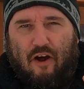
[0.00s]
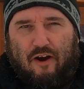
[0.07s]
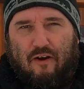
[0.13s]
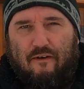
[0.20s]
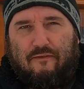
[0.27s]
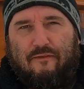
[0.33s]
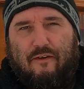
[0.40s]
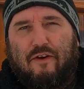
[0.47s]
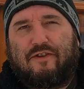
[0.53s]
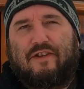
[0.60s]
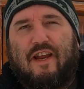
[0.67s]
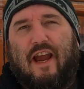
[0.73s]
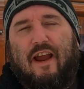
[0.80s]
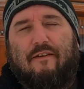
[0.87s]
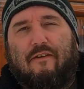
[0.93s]
on our
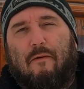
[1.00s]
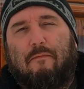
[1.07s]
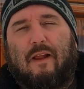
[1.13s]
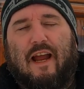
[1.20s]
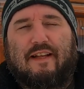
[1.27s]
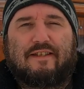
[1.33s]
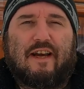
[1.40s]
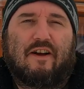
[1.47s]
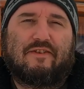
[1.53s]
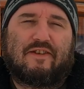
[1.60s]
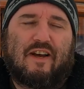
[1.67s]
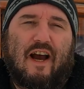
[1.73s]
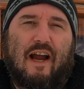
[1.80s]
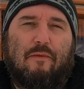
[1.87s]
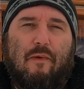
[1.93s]
first day of our plants
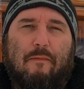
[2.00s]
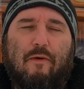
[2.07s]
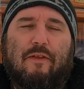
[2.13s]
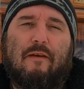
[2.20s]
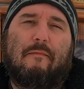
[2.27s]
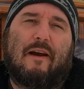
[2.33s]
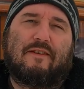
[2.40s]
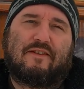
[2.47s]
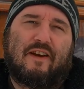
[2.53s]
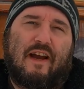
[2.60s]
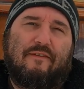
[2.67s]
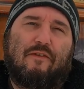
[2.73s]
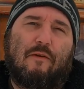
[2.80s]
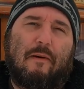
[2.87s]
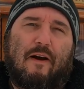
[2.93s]
outside, we put them
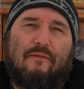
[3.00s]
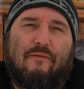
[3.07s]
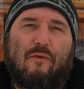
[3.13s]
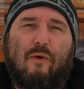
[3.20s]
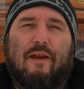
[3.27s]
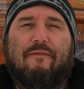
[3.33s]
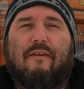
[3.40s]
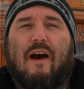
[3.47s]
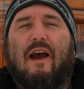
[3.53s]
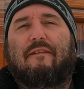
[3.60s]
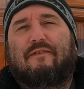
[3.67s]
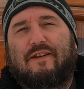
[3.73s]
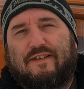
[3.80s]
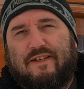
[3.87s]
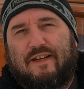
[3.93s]
outside for about
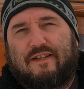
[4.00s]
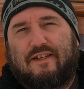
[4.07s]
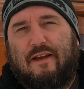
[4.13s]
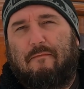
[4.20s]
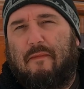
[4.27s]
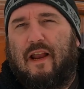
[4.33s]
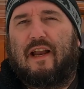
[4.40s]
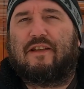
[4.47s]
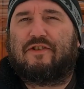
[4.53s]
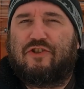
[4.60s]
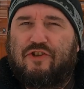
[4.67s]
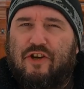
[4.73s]
45 to 60 minutes,